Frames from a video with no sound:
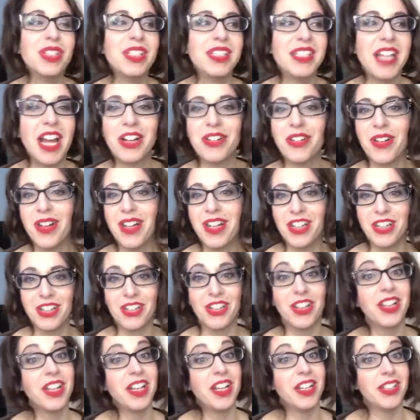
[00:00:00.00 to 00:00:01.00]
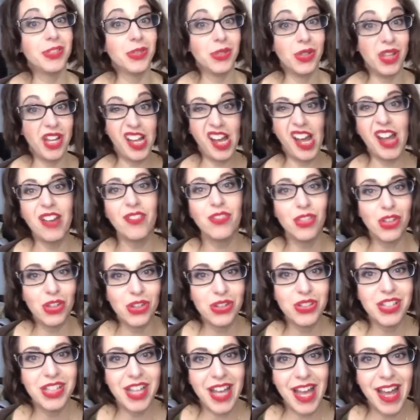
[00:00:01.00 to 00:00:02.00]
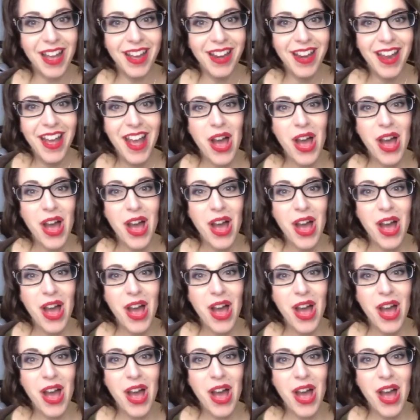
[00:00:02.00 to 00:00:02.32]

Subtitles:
decorated cookies, okay? I've learned that.